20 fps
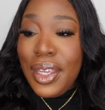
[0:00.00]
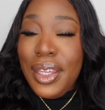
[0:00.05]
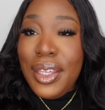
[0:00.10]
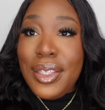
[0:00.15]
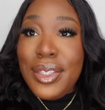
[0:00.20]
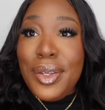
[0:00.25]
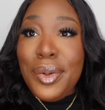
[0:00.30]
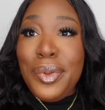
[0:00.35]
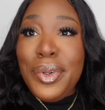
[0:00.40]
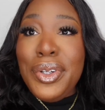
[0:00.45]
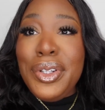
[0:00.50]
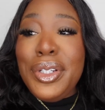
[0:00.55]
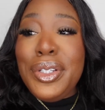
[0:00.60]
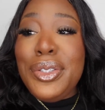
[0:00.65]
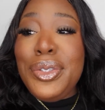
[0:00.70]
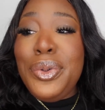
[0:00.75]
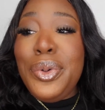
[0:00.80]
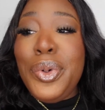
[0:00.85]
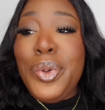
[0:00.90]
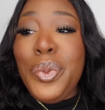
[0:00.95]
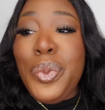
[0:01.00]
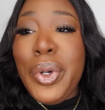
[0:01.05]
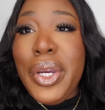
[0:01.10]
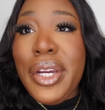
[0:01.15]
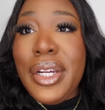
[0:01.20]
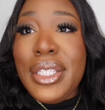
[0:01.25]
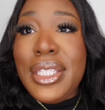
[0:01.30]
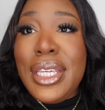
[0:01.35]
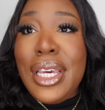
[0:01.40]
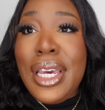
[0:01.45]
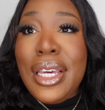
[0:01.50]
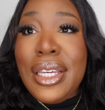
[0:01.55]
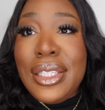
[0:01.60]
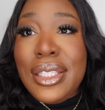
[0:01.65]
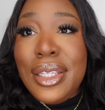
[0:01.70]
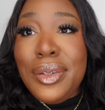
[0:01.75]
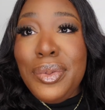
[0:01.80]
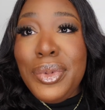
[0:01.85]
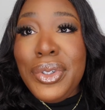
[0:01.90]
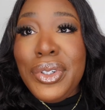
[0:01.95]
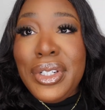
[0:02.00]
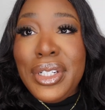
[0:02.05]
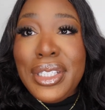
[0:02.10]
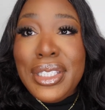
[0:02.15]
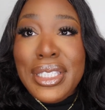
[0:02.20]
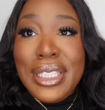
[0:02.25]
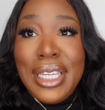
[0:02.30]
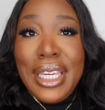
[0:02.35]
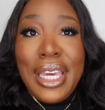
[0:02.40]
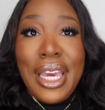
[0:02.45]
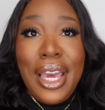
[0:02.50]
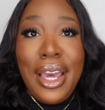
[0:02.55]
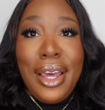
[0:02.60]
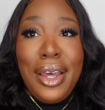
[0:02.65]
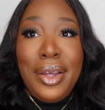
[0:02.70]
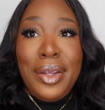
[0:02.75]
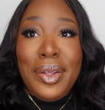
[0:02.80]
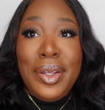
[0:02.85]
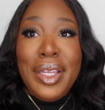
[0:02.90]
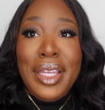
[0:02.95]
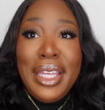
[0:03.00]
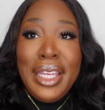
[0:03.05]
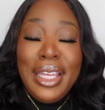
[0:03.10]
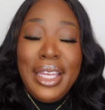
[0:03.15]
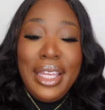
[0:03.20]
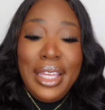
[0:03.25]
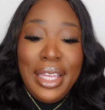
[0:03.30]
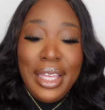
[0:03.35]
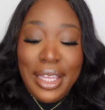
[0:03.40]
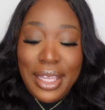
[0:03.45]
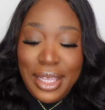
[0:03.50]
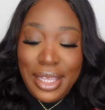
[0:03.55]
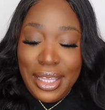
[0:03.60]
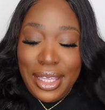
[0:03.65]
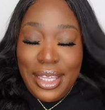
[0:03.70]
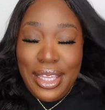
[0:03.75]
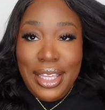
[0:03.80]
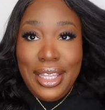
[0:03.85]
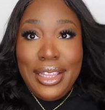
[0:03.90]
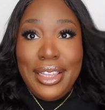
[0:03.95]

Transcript: So we're gonna do a wear test and we're gonna see how it